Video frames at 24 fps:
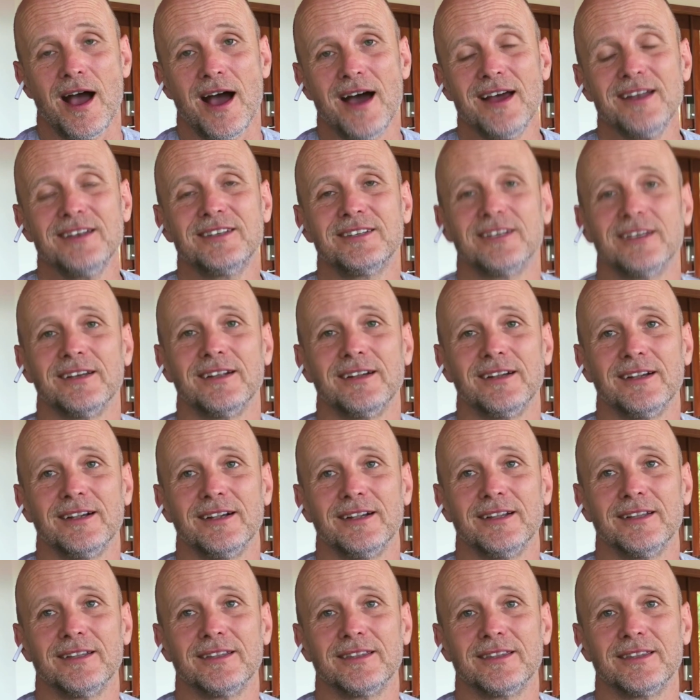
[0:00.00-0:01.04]

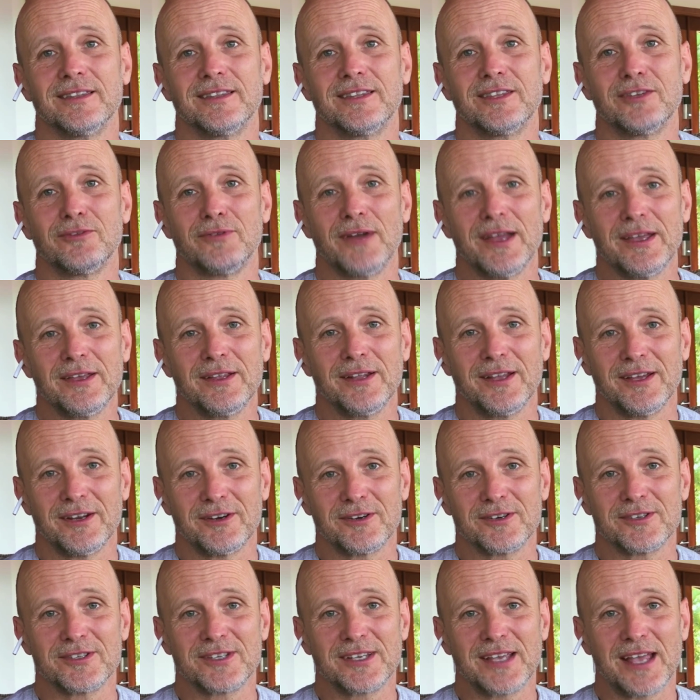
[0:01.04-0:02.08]
until the
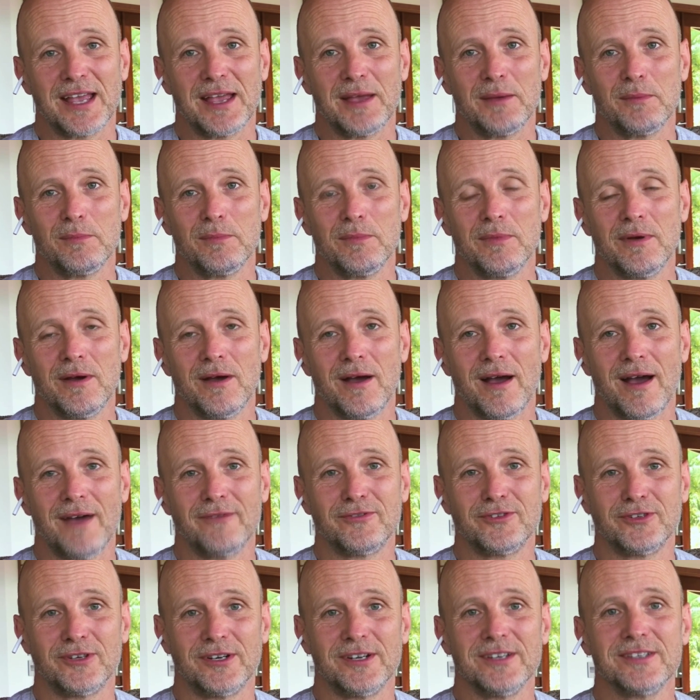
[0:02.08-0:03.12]
regulators came
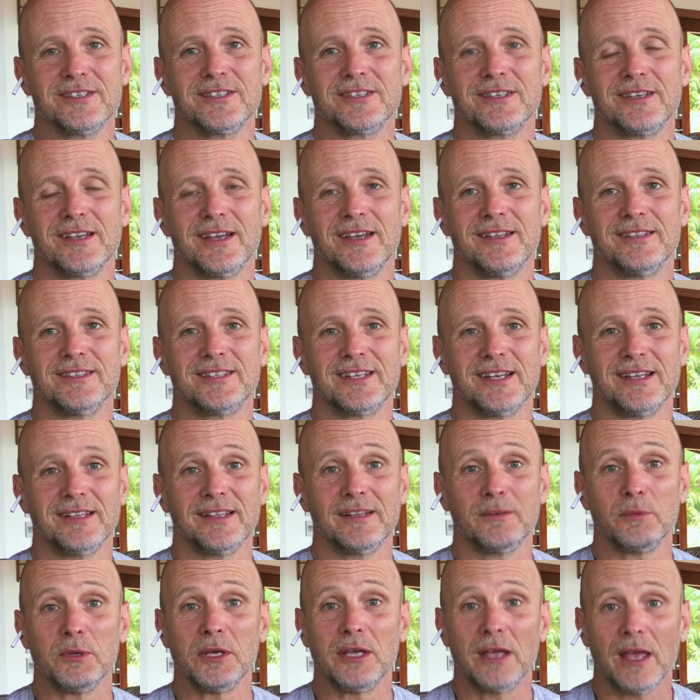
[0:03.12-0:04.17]
after us and said
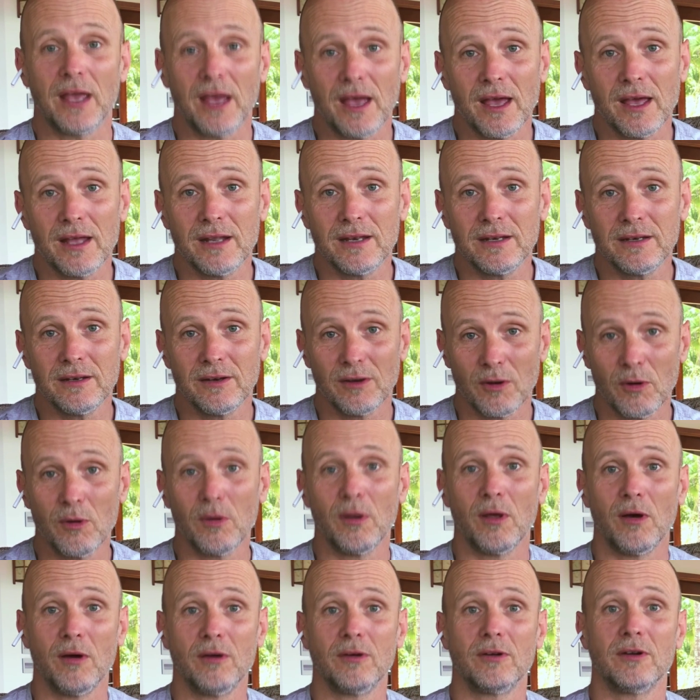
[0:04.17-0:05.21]
that we can no
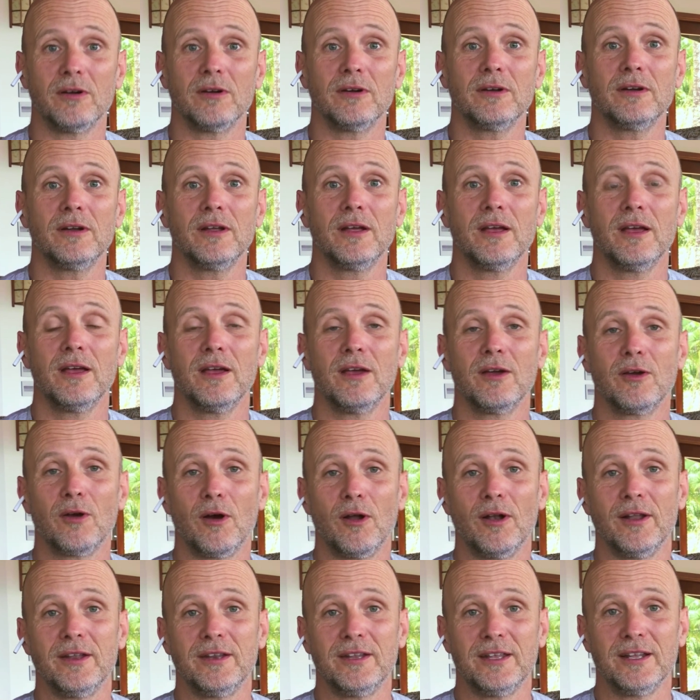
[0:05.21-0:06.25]
longer
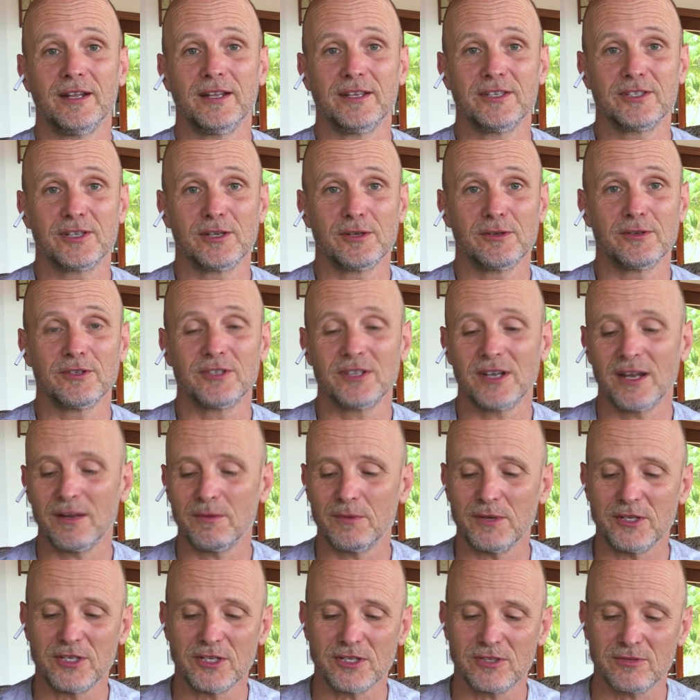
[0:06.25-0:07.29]
call it Healing Solution,
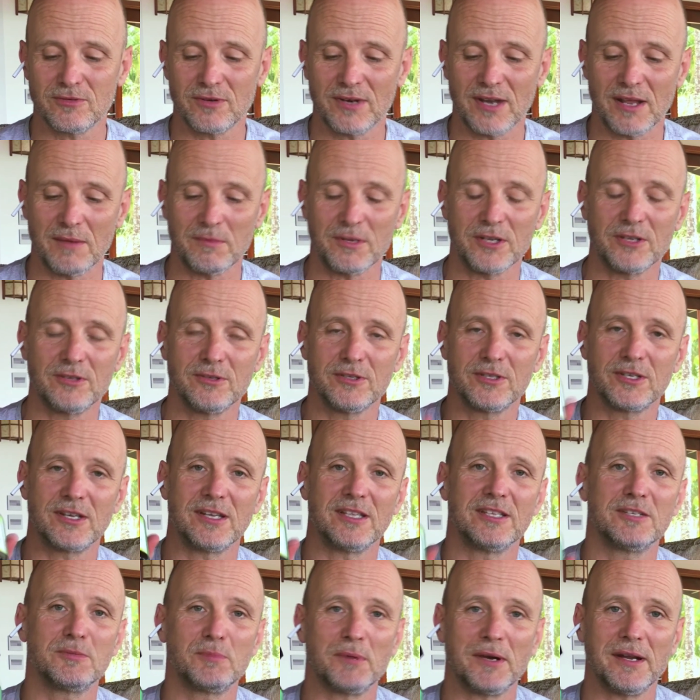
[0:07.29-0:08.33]
and we just renamed it to
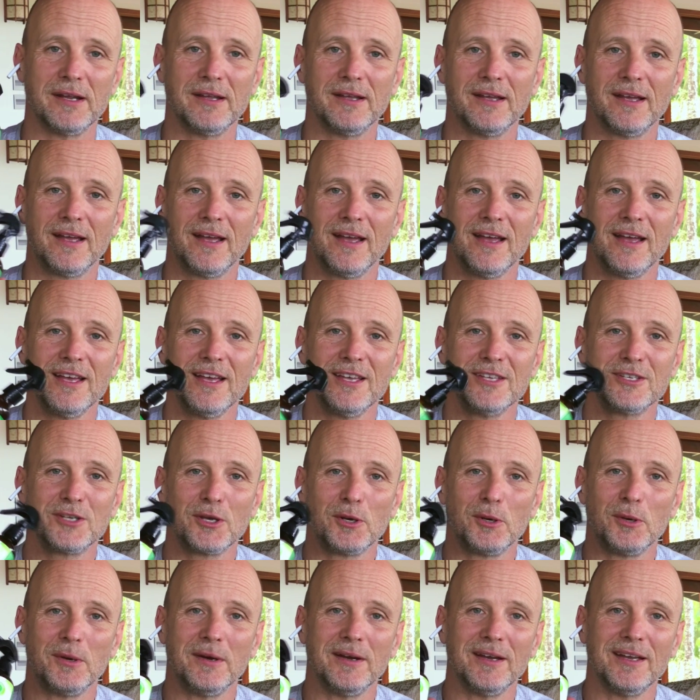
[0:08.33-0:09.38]
Skin Spray.
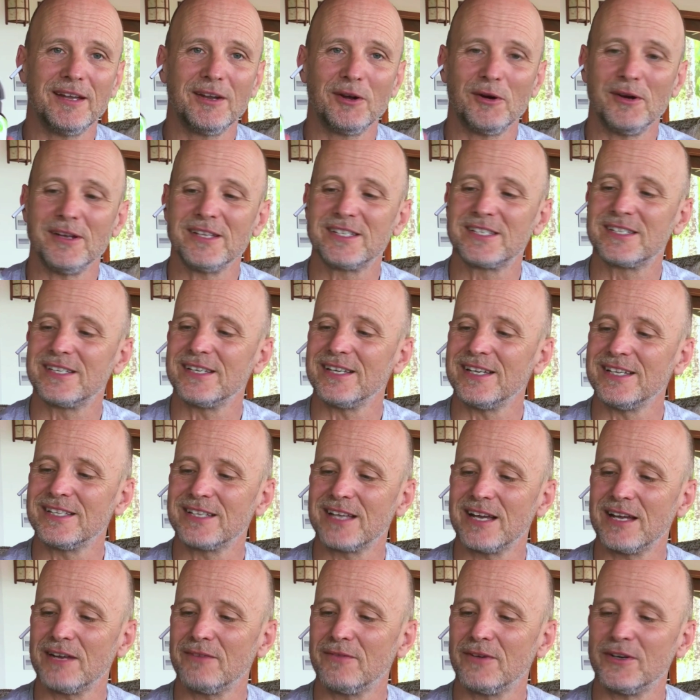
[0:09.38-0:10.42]
So,
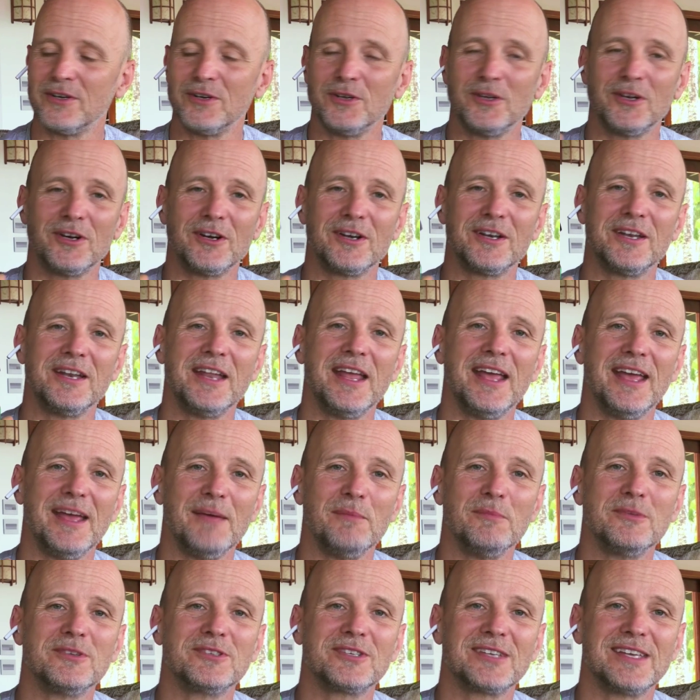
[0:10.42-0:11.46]
it's kind of a neutered
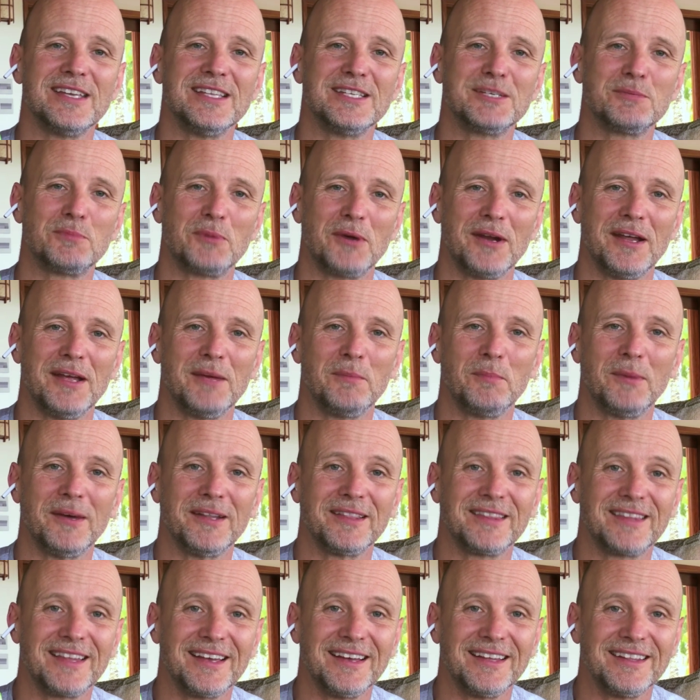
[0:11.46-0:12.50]
name, Skin Spray,
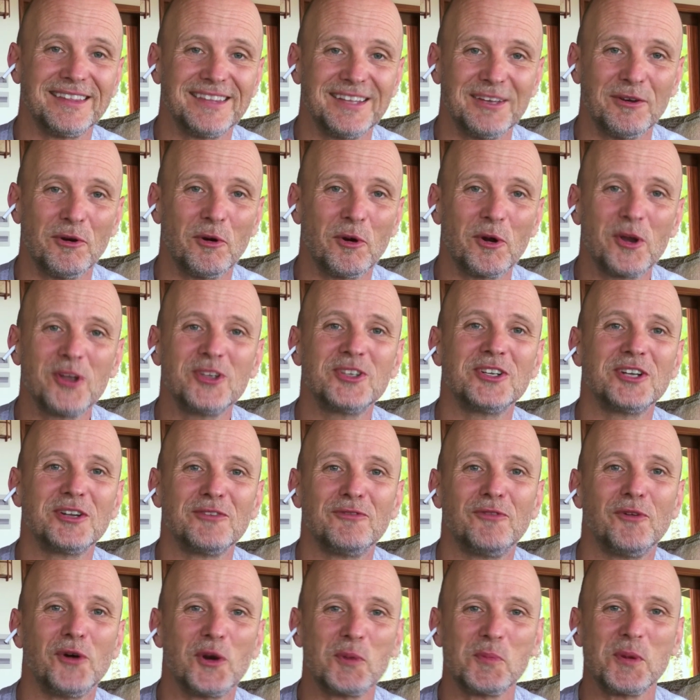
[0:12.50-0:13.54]
but the original
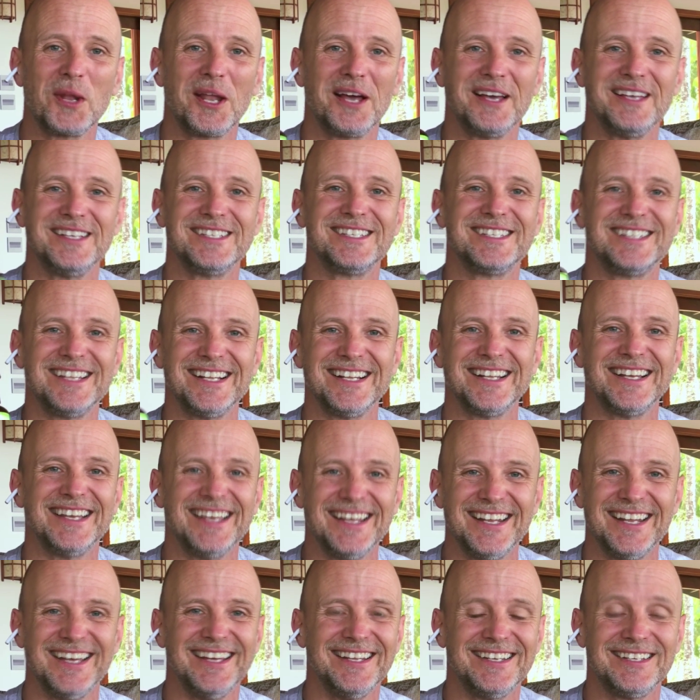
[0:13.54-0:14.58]
formula is still
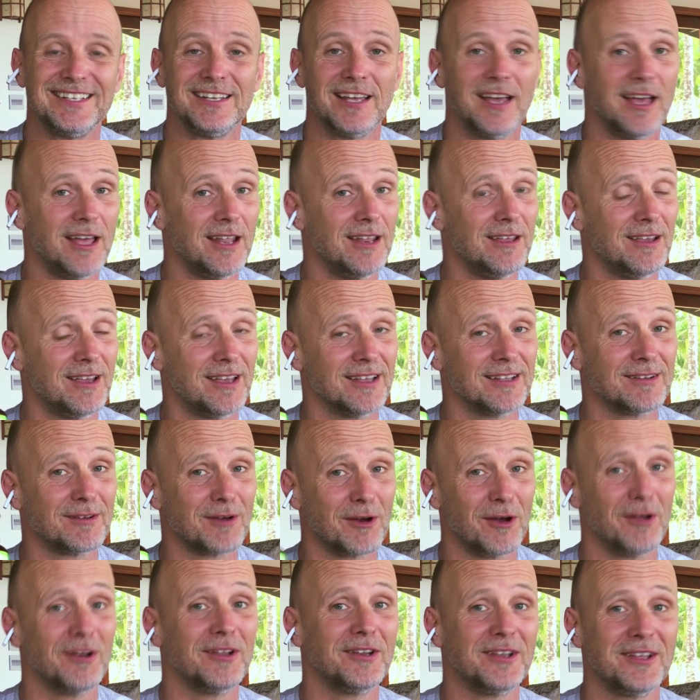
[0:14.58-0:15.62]
in it, and you can
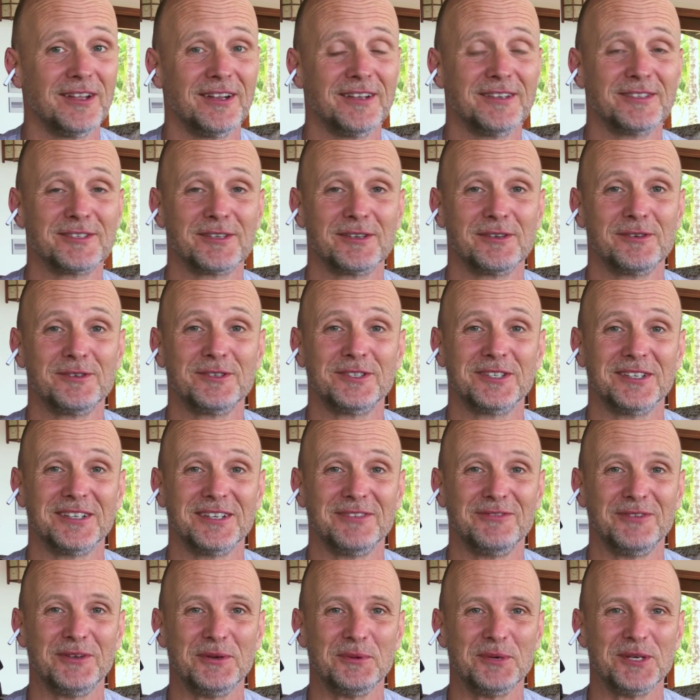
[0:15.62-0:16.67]
call it Healing
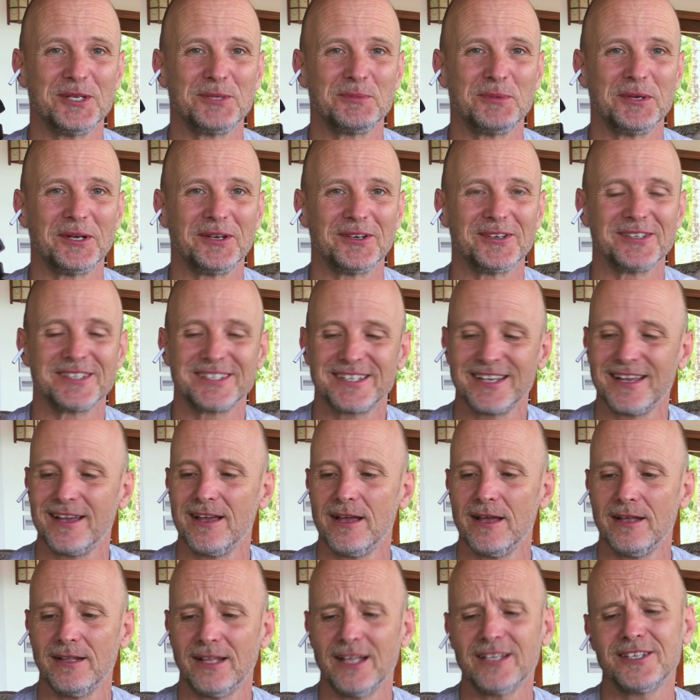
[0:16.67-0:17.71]
Solution if you wish, because
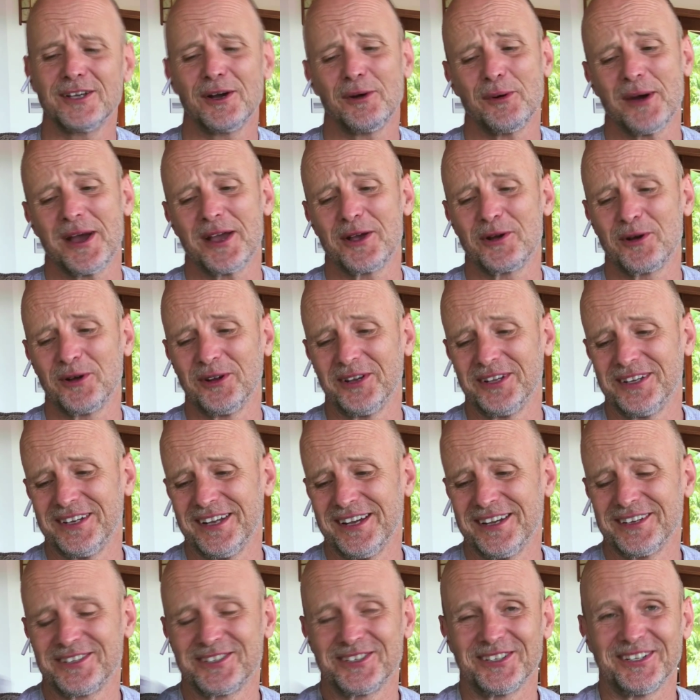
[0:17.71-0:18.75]
that's how I call it,
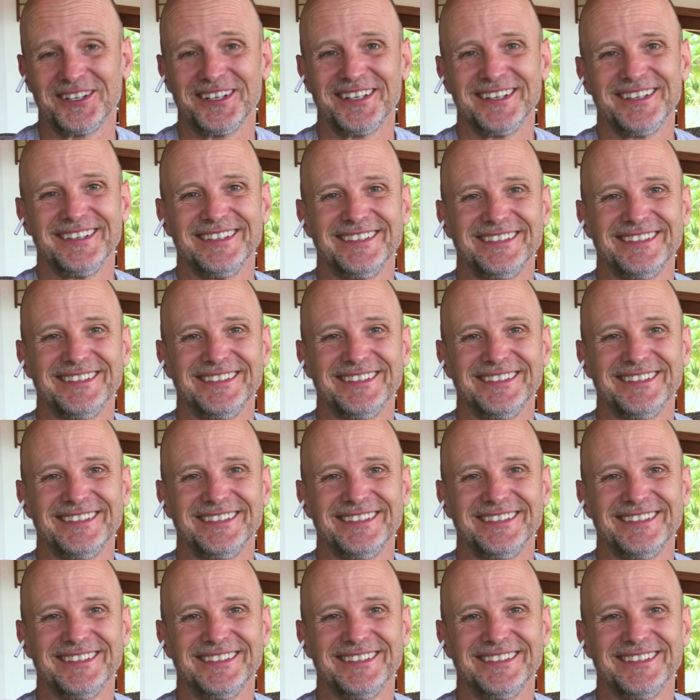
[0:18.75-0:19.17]
actually.